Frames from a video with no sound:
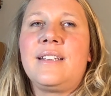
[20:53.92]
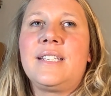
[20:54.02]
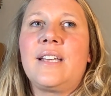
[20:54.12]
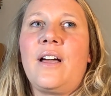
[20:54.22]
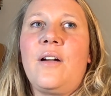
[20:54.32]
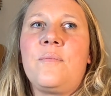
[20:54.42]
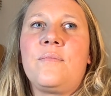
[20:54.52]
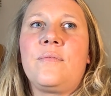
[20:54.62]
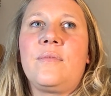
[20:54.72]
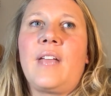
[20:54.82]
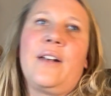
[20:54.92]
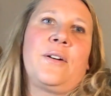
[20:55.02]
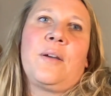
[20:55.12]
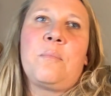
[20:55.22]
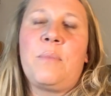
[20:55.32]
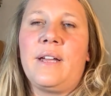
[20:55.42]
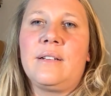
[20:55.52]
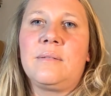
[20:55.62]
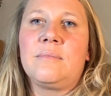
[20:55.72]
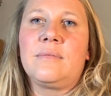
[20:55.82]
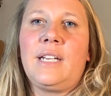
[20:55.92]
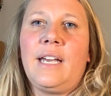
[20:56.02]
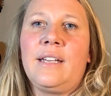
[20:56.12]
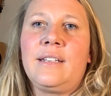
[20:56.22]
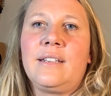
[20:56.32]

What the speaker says: So I don't know, but yeah.